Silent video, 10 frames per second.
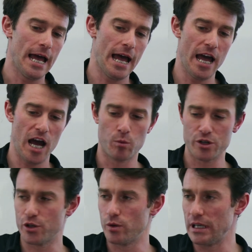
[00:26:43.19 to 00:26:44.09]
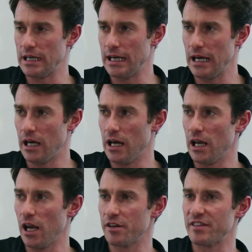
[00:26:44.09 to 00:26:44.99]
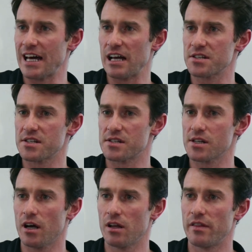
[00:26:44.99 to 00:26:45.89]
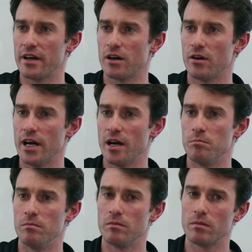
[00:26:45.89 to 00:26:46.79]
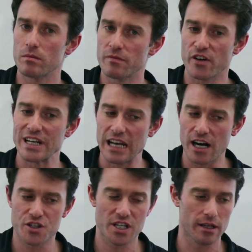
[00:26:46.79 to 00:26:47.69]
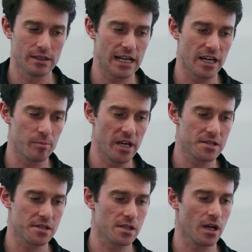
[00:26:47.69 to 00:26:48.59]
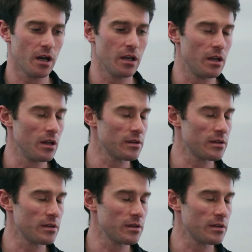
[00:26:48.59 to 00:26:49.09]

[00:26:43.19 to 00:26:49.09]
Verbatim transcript: Uh, and we're doing a, a, a, lot of analysis on their um, very large scale databases on the,